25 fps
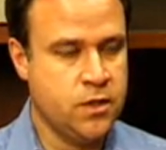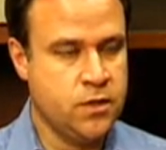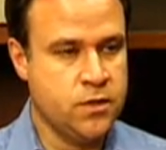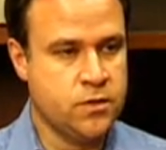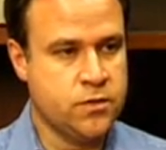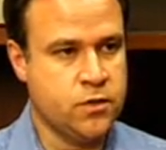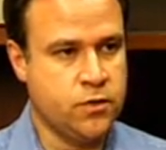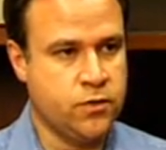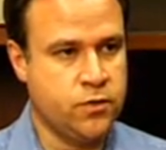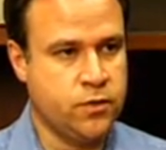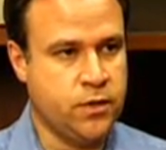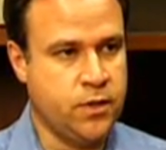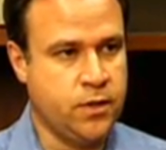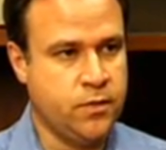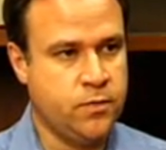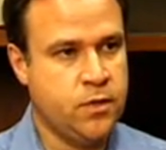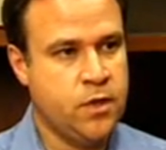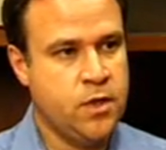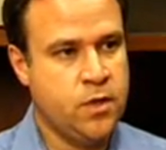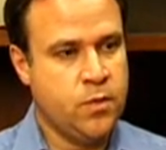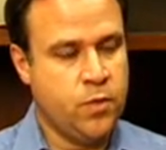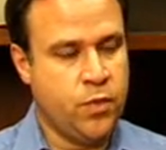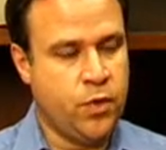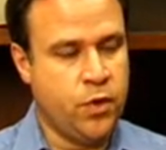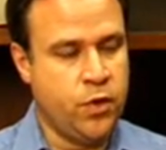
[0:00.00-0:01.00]
So the
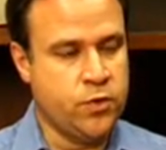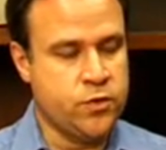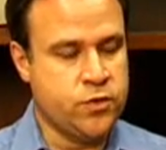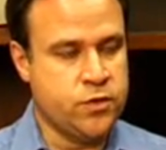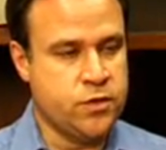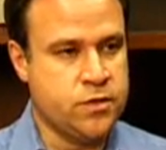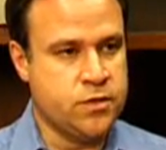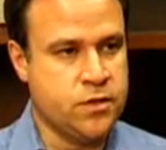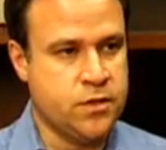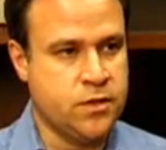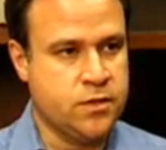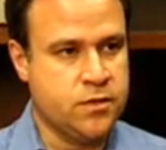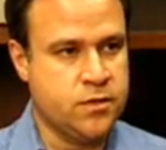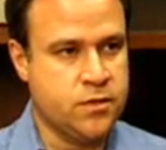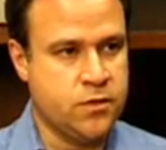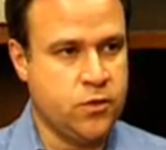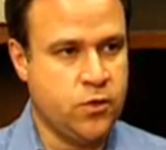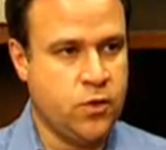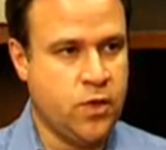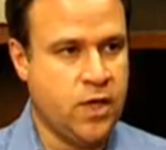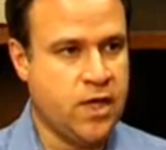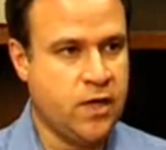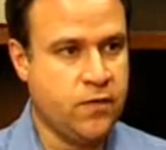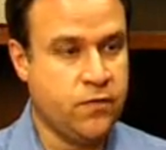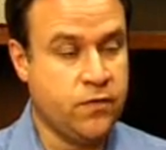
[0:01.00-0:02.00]
processes that
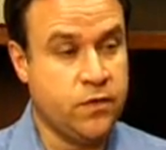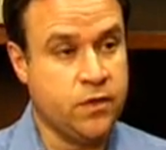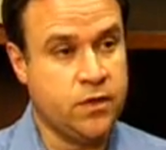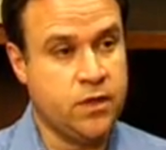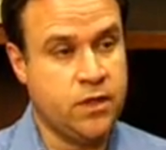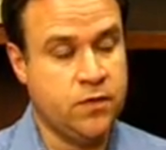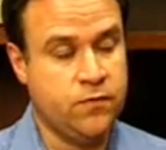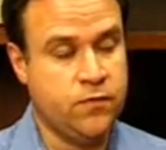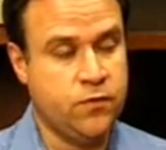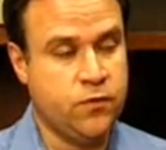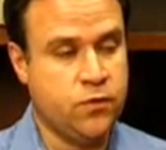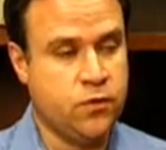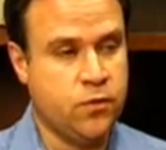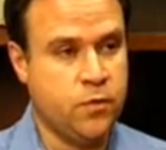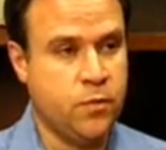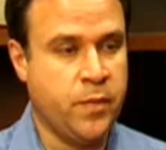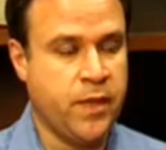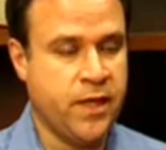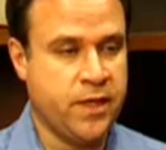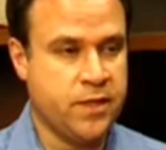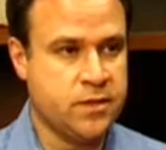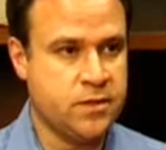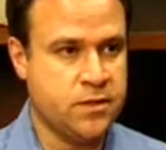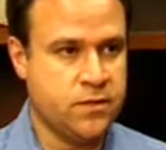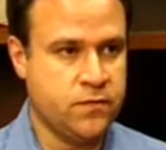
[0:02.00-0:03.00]
you have that give you
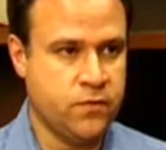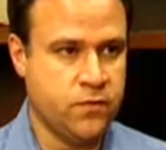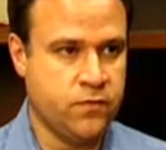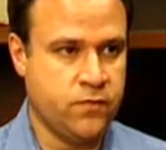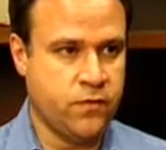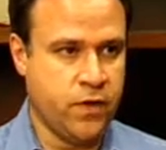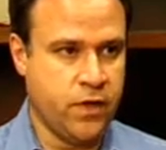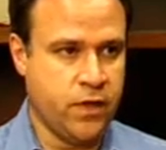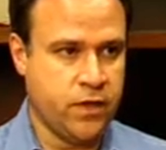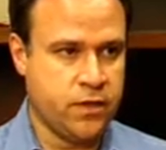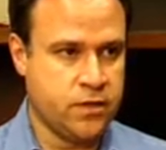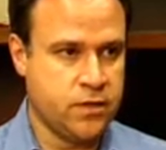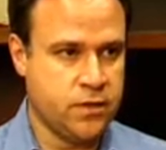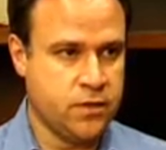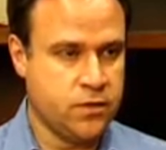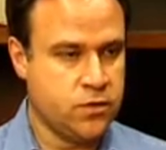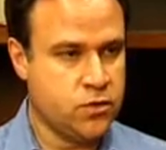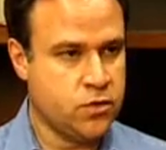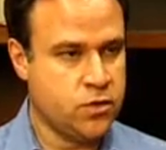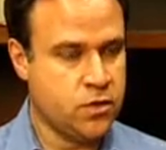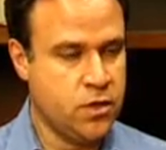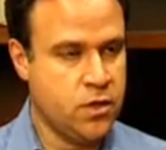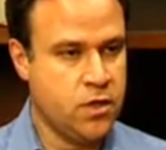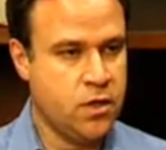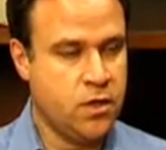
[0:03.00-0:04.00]
competitive
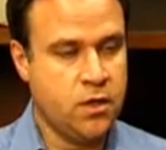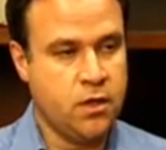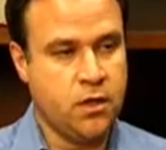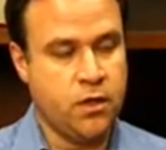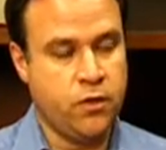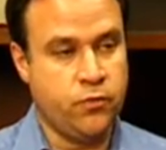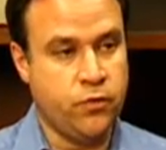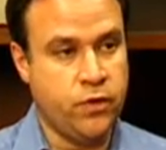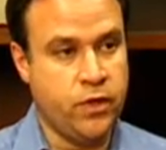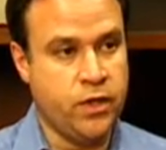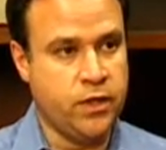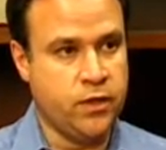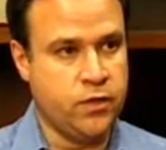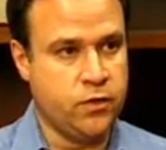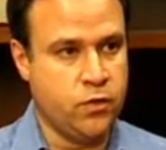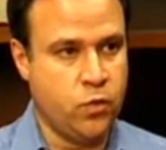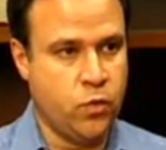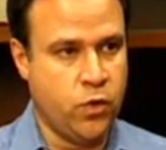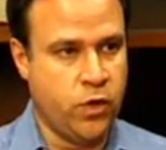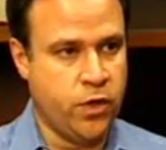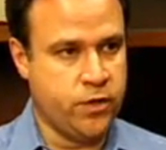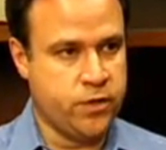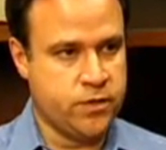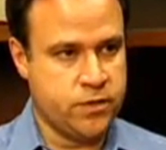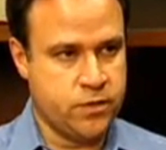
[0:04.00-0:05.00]
advantage are really the
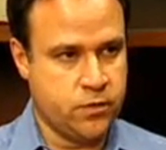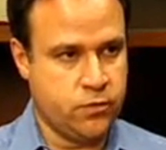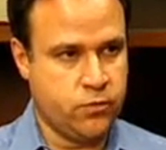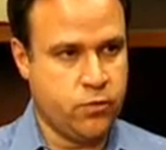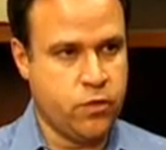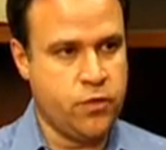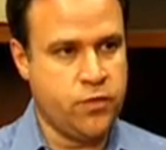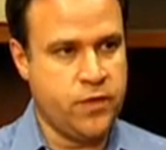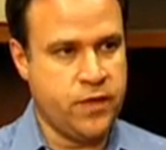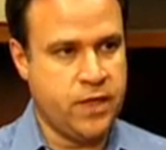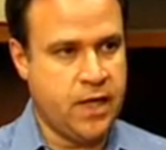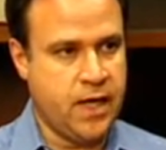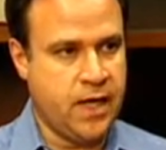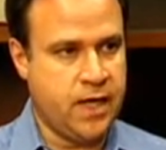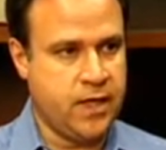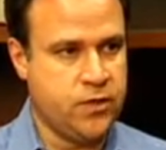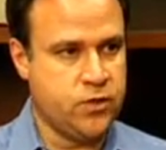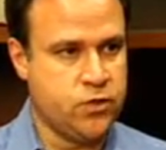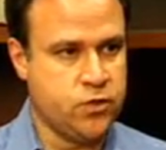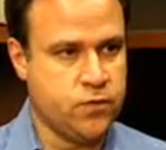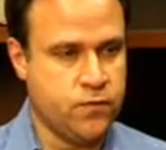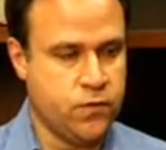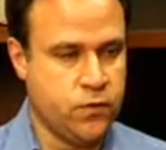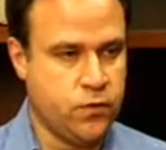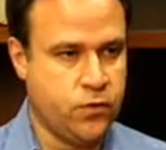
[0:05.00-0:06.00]
ones that are on the
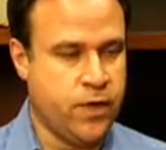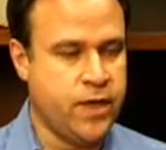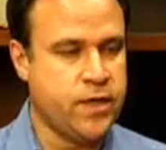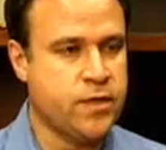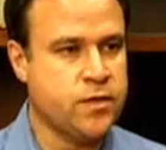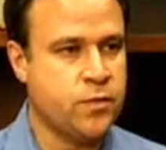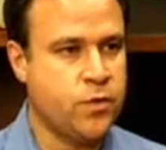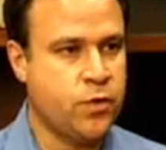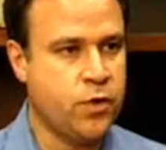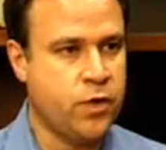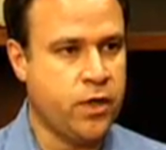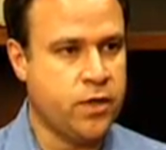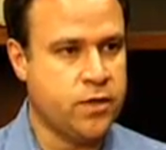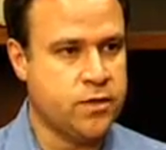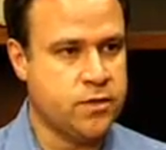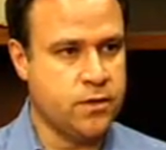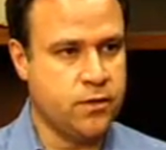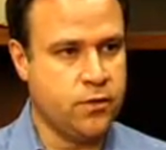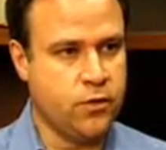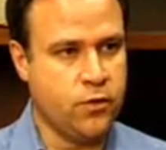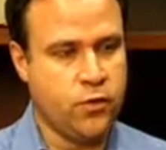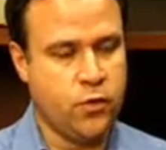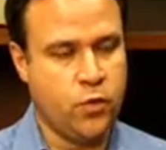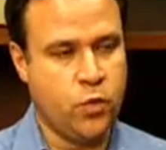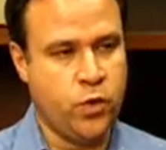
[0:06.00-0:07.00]
edge of your enterprise. They're
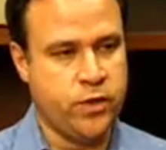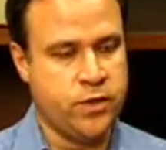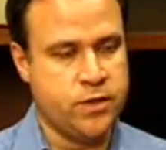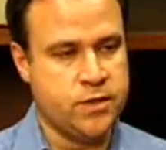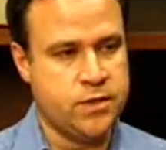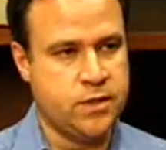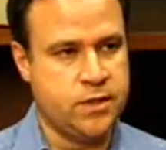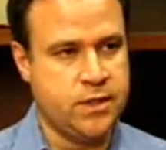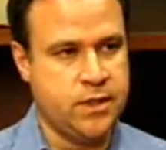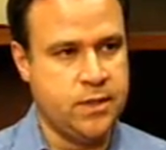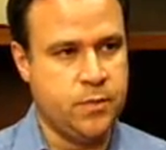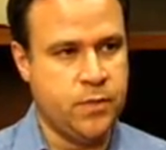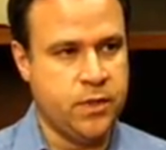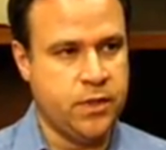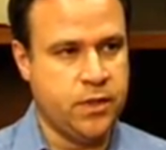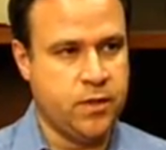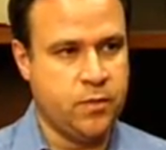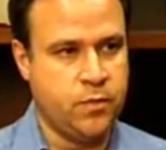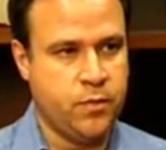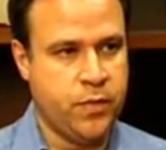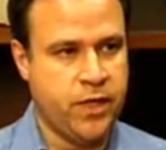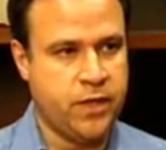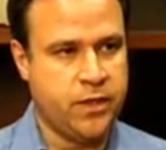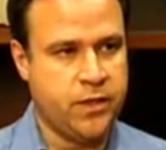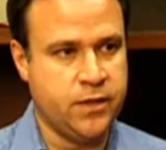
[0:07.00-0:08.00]
not the ones deeply
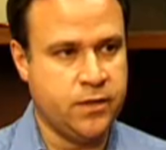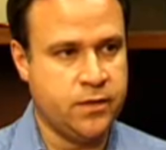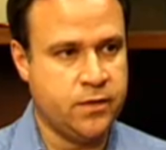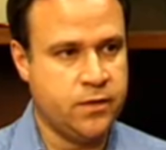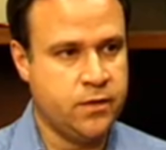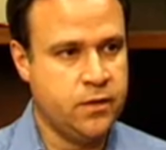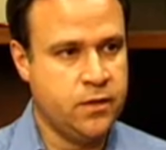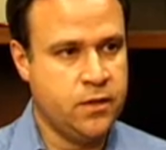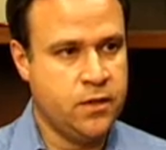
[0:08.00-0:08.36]
embedded.